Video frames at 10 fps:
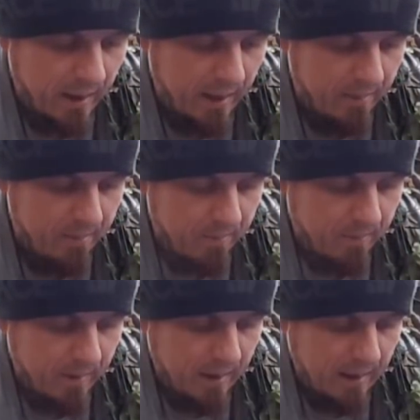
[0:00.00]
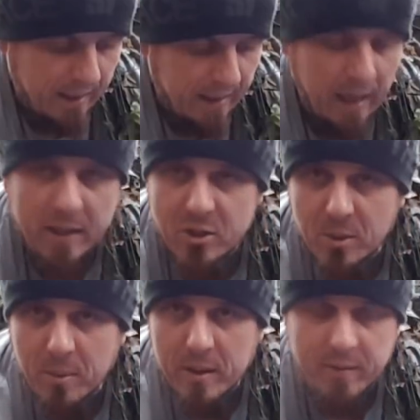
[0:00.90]
mAh, I
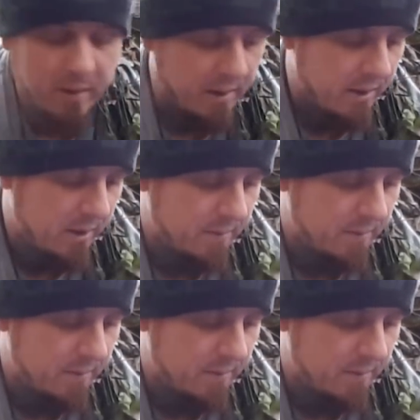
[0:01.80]
believe it is.